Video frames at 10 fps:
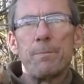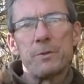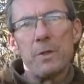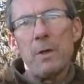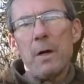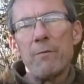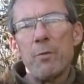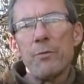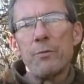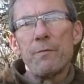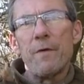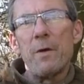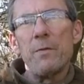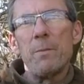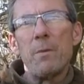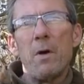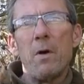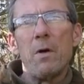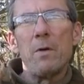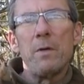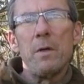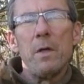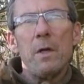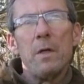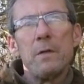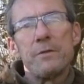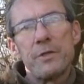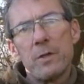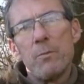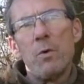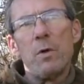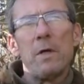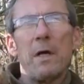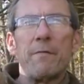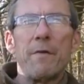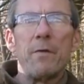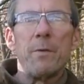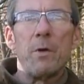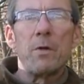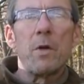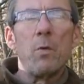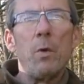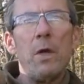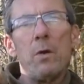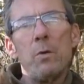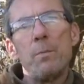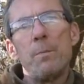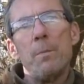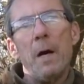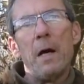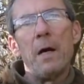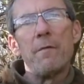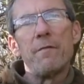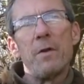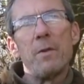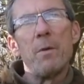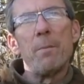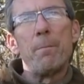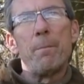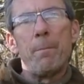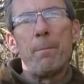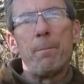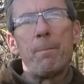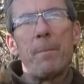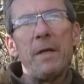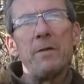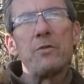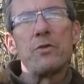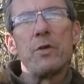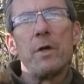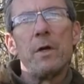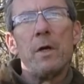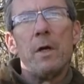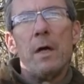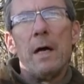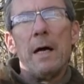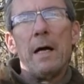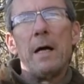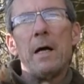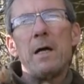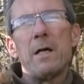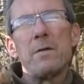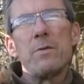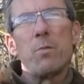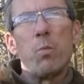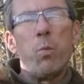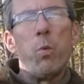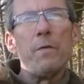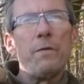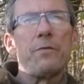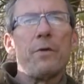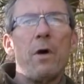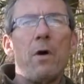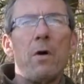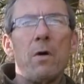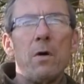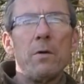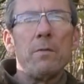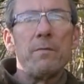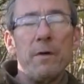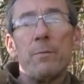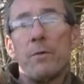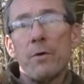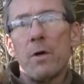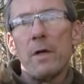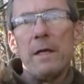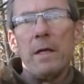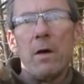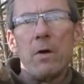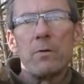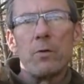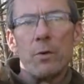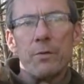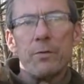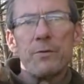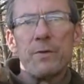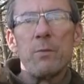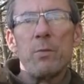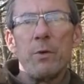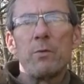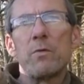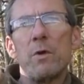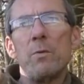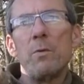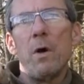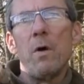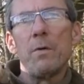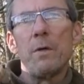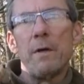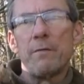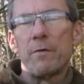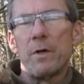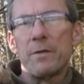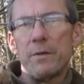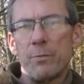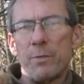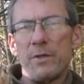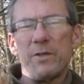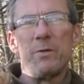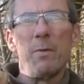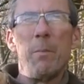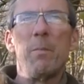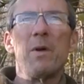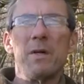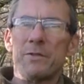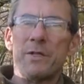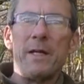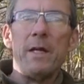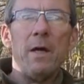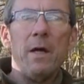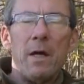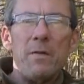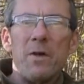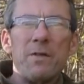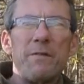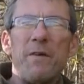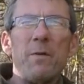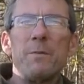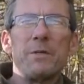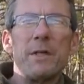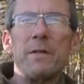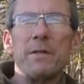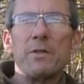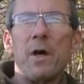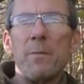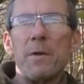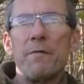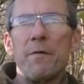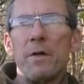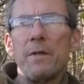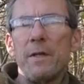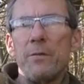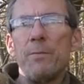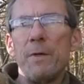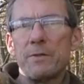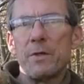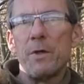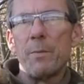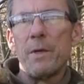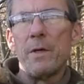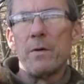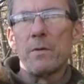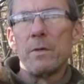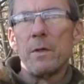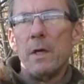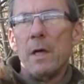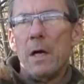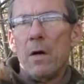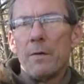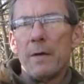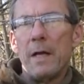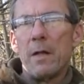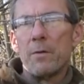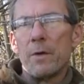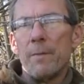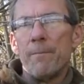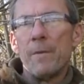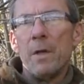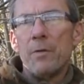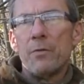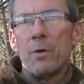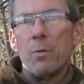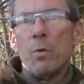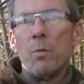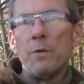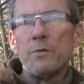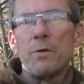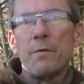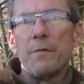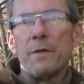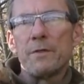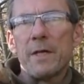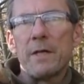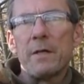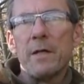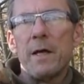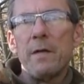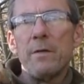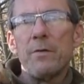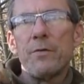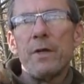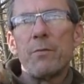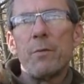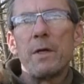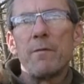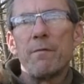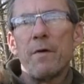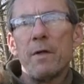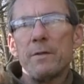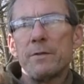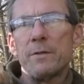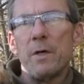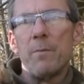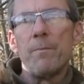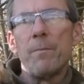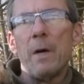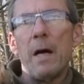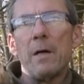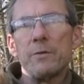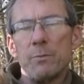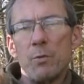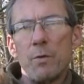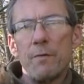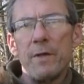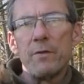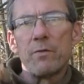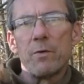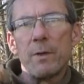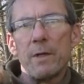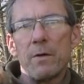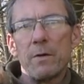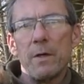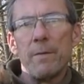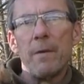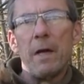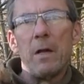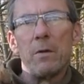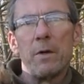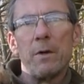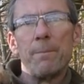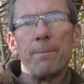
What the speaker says: So I've also found them on sycamore, I found them on goat willow, I found them on beech, and once on, very bizarrely, on gorse. So they will grow on a variety of species, but I'd say 95% of the time that I find these, it's going to be on elder. So we'll wander off in a second and see if we can find some more of these growing on elder.